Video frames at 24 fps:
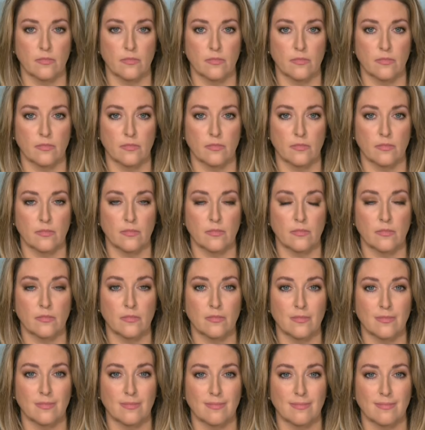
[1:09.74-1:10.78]

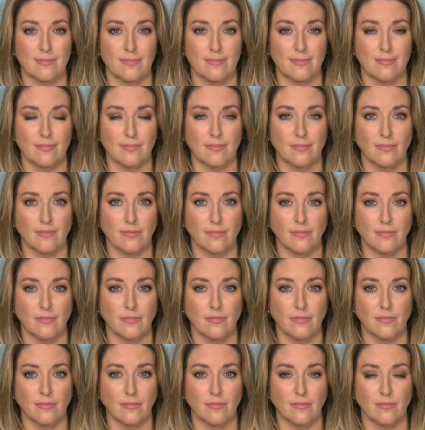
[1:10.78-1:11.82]

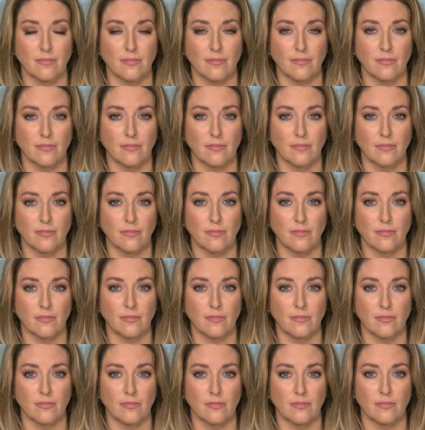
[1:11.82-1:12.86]

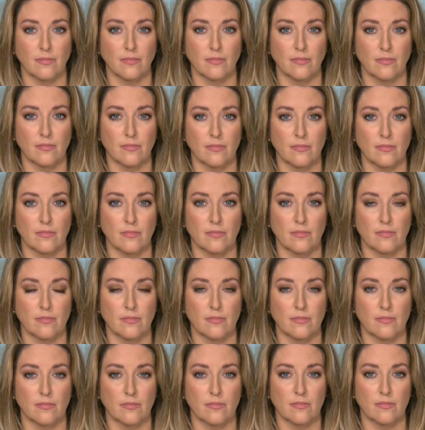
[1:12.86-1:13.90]

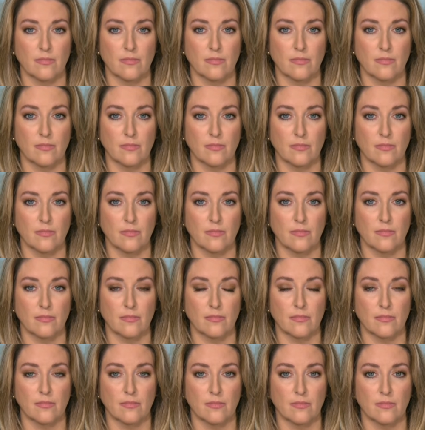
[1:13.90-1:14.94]

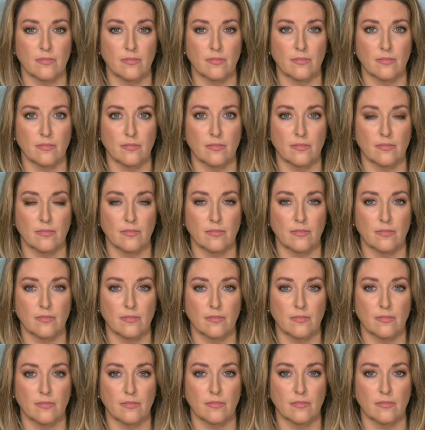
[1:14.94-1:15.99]

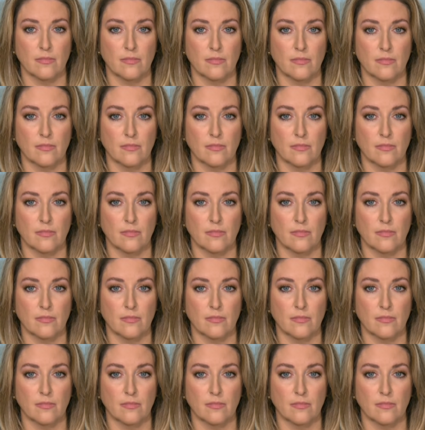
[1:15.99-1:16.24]
This person isn't speaking.